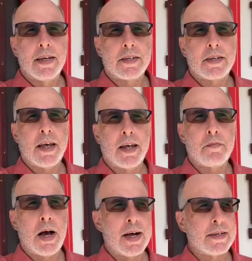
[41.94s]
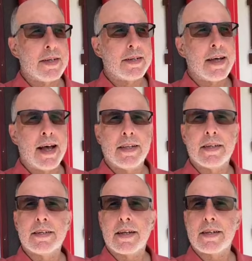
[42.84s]
his kickboxing
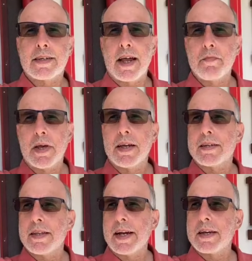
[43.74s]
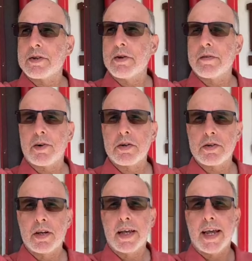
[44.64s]
talent and send me into the next
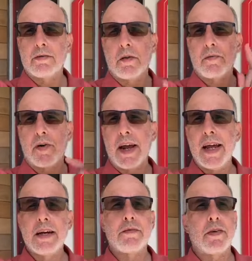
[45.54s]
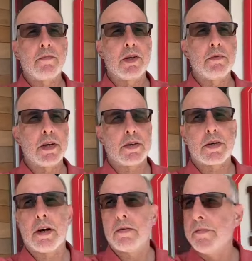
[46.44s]
universe, he refrained from doing
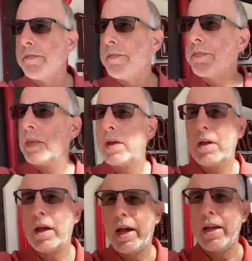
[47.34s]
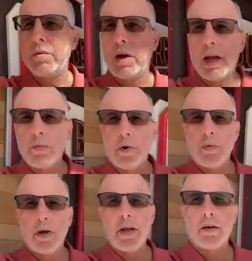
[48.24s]
so. Anyway, we
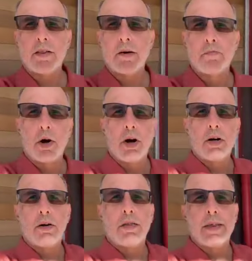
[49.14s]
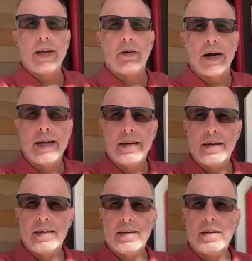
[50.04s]
were here at the Burger Theory
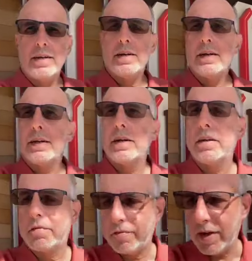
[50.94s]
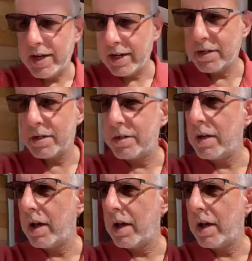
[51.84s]
in Phoenix,